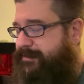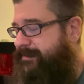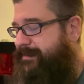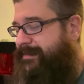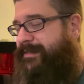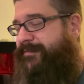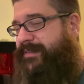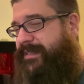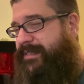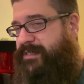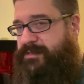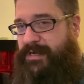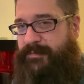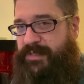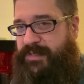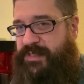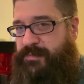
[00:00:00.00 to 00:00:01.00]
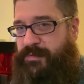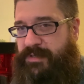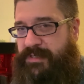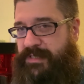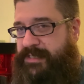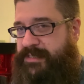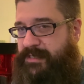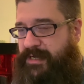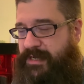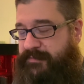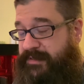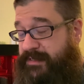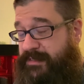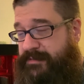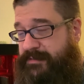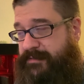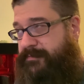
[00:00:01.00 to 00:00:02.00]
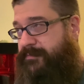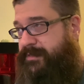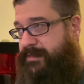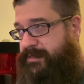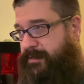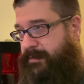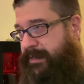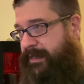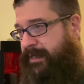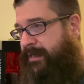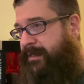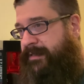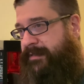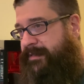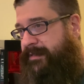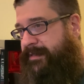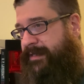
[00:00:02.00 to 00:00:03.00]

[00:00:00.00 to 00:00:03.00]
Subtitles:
if I describe much more, it's obvious what's going on,